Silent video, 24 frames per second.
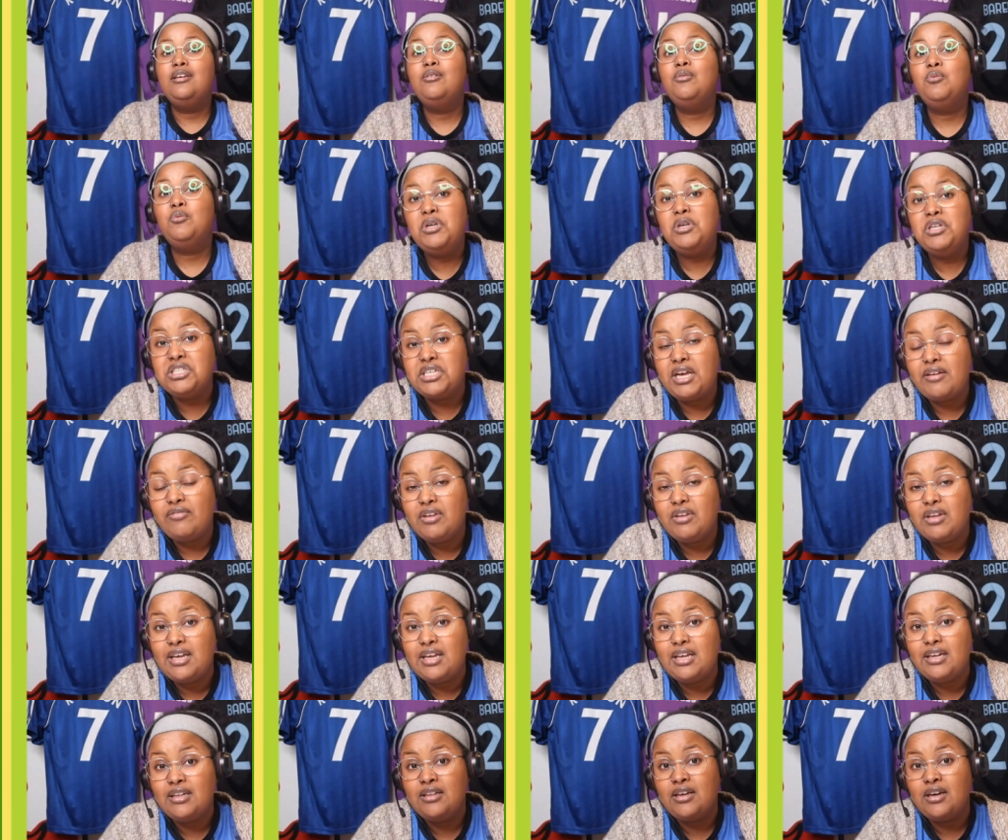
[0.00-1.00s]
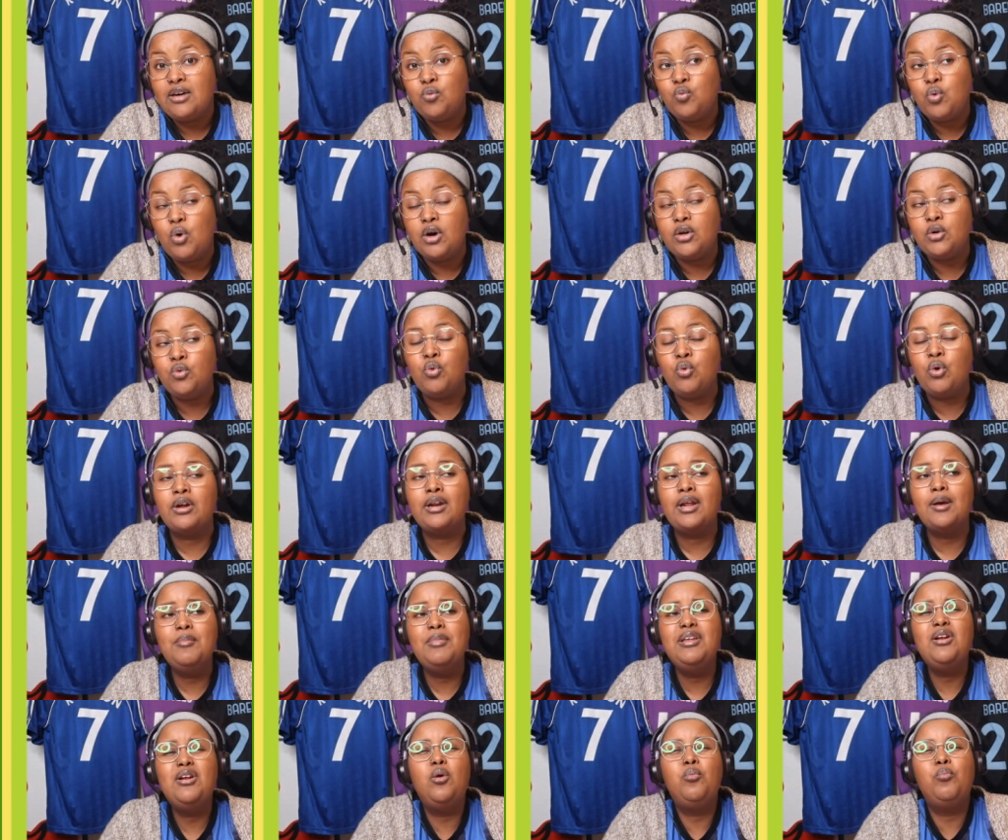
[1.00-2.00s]
which ended in 1 1. I
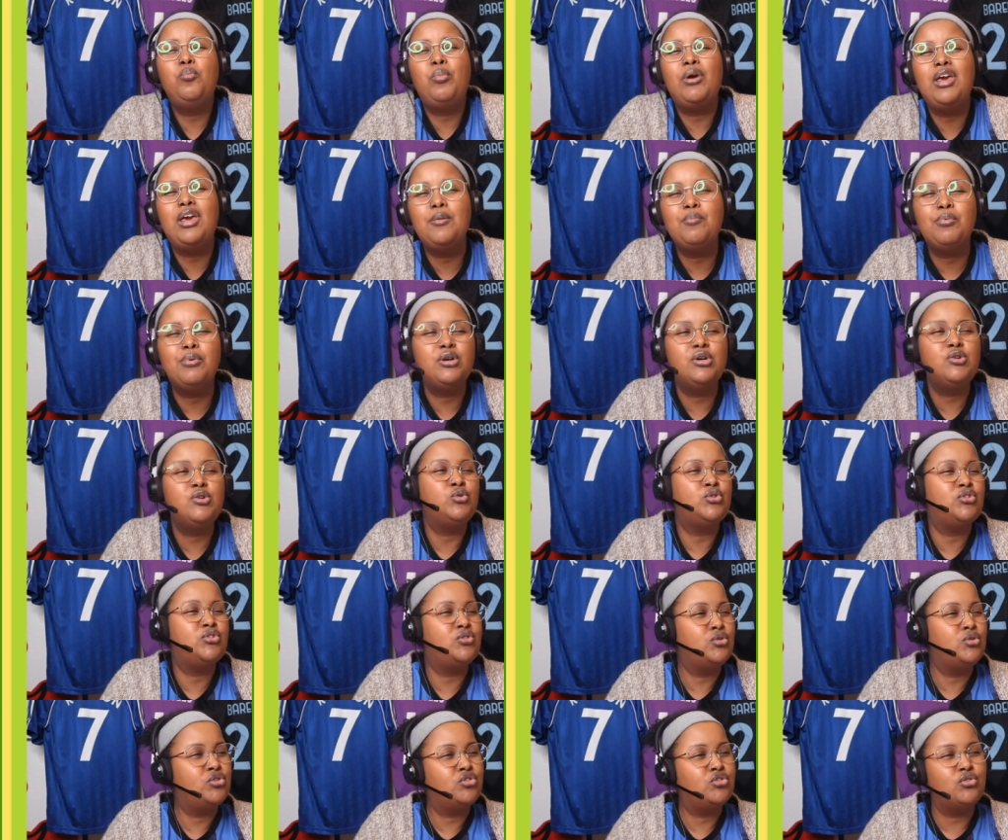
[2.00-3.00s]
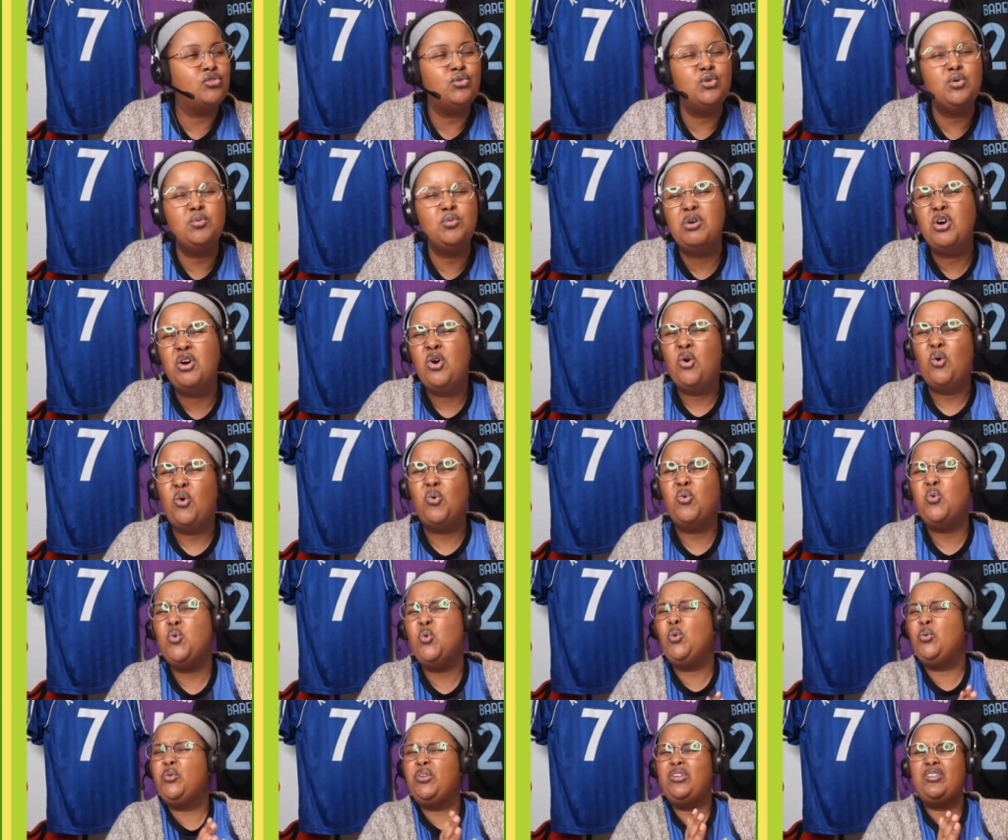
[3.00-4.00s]
mean, on paper, you would assume,
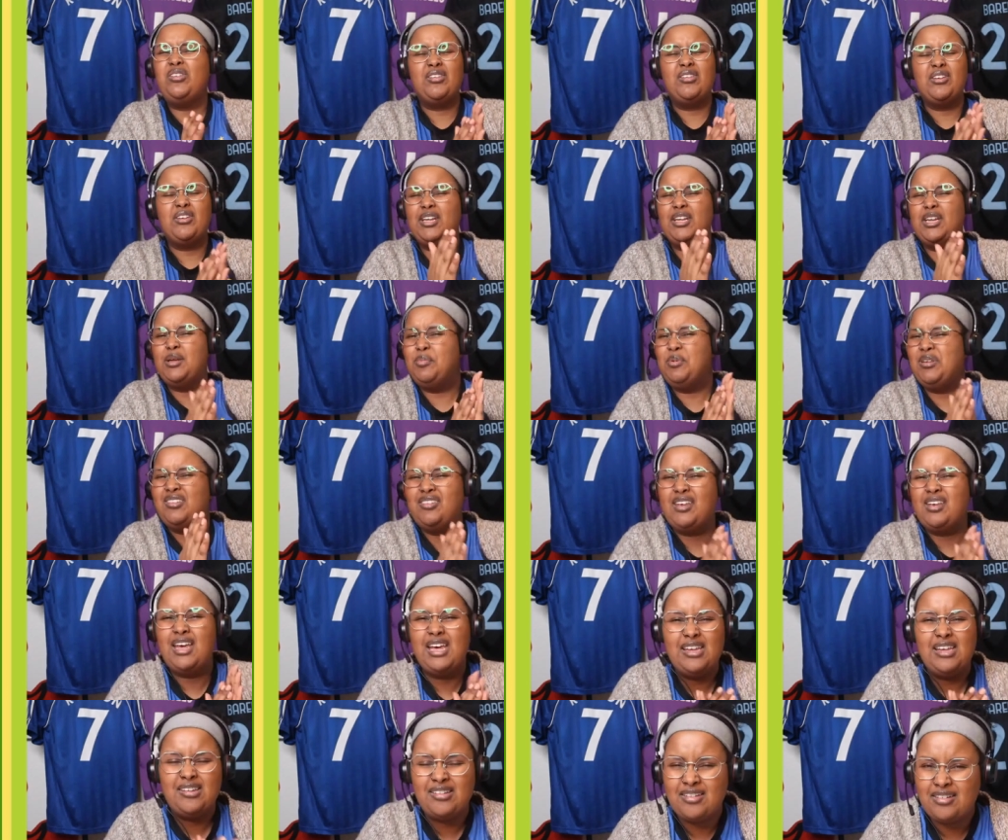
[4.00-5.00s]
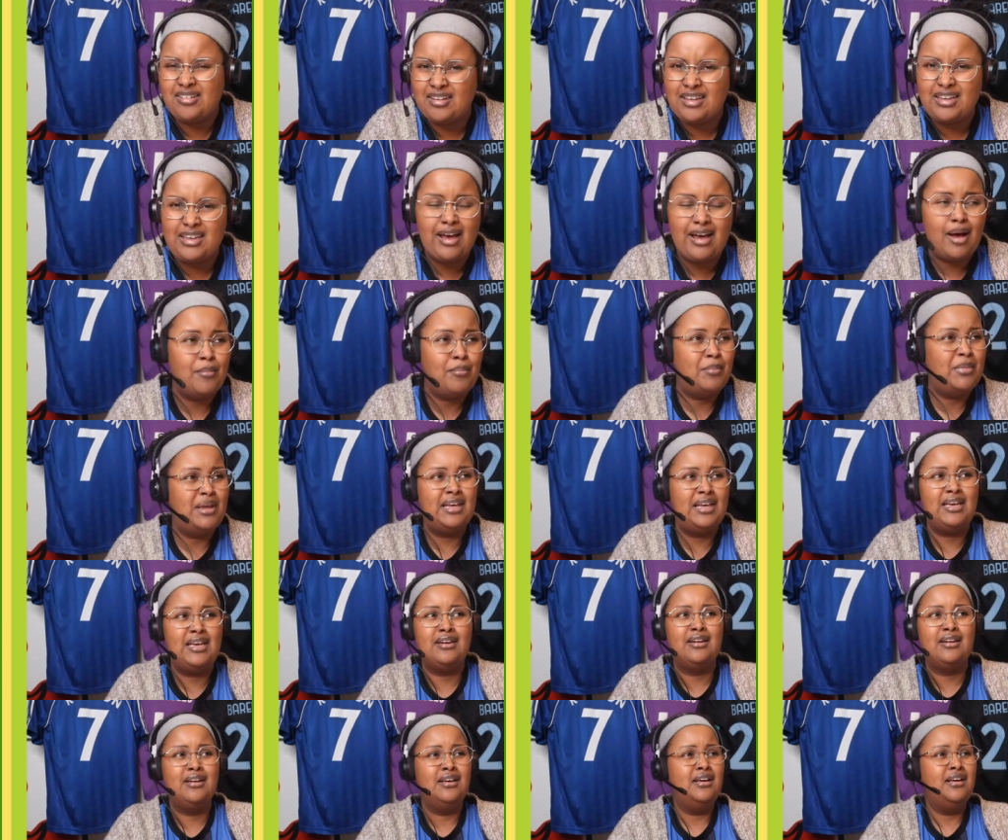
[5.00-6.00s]
oh, this is going to be tasty. I mean,